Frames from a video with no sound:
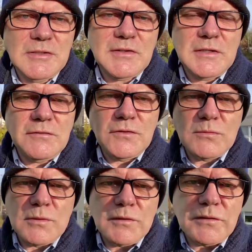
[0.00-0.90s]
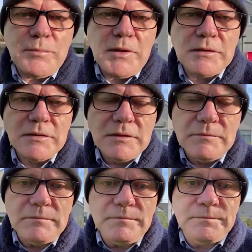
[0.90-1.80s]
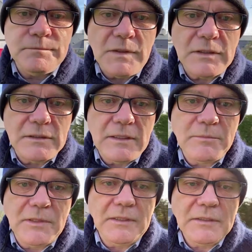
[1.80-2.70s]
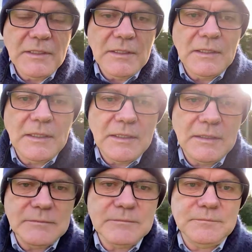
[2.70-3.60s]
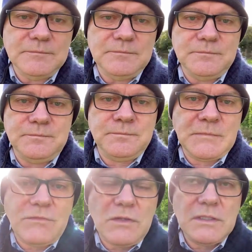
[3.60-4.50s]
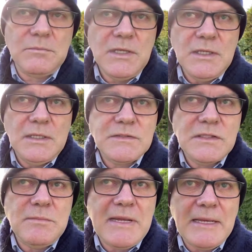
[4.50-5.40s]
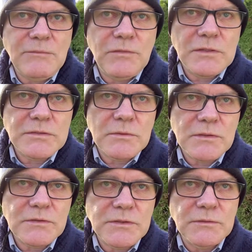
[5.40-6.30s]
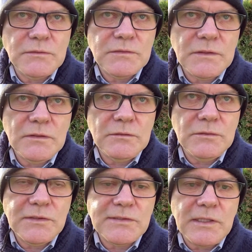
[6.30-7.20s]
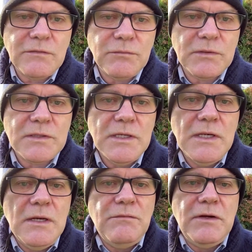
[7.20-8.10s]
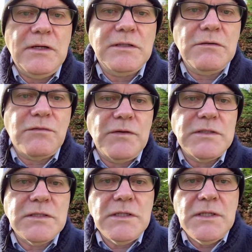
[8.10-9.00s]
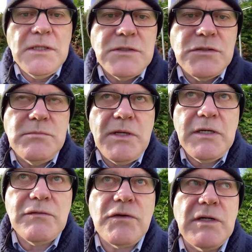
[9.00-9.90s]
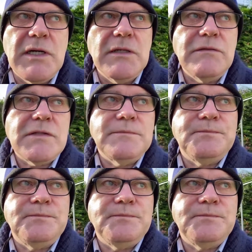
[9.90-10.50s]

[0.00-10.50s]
to say a few words about Uncle Amran. I found him extremely helpful to our students, and though his life was very different to many of our lives,